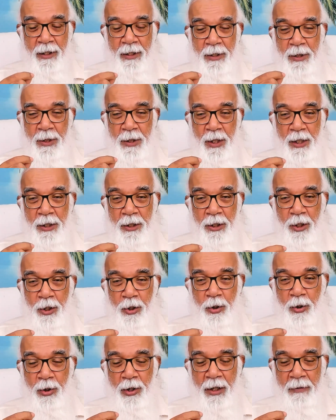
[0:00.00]

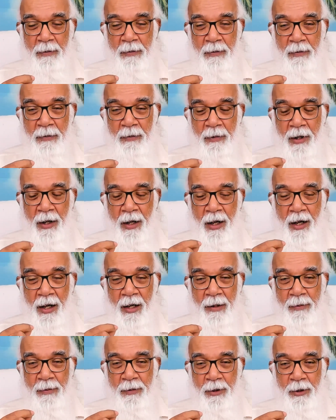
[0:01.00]
Satyoham, I
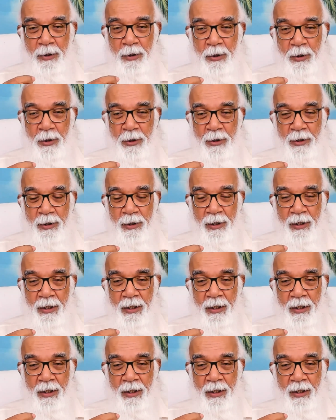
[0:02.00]
am the truth.